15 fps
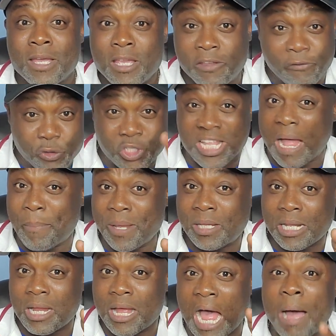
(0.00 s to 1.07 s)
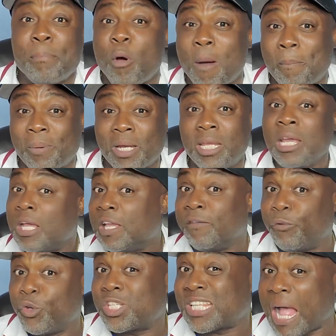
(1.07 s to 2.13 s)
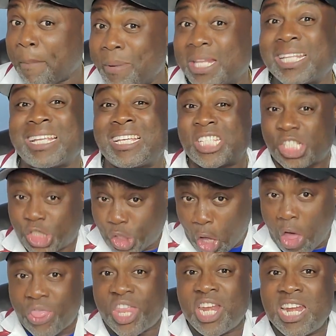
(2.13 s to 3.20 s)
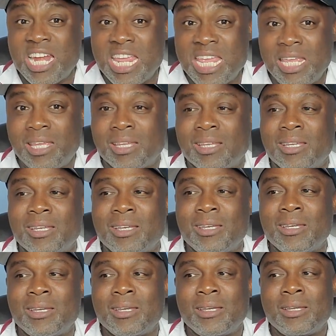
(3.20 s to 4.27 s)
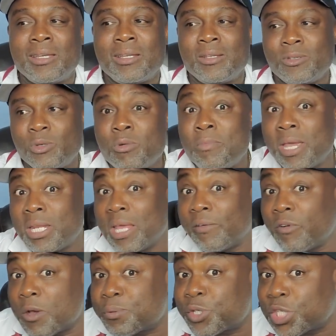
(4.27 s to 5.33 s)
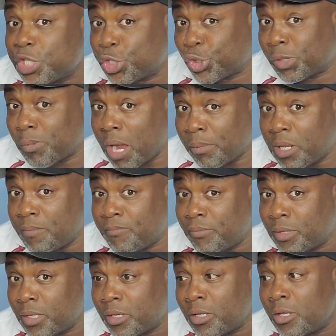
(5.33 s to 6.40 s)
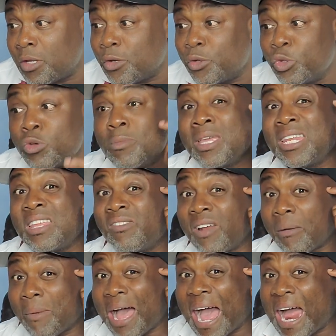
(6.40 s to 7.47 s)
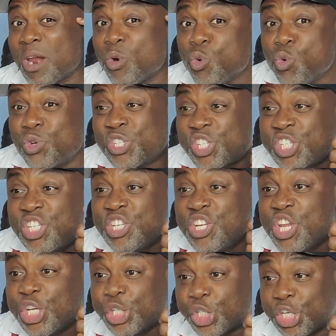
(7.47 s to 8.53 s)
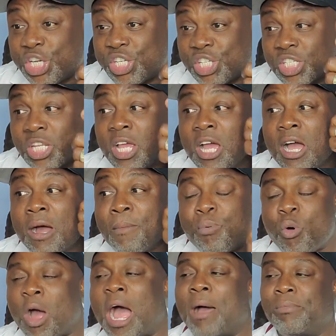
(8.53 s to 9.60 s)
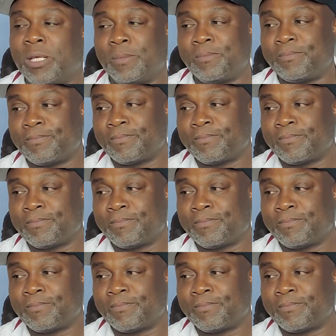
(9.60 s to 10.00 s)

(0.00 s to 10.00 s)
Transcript: If you stop it abruptly, if you stop it suddenly, you may develop seizure problem. You may develop hallucinations problem.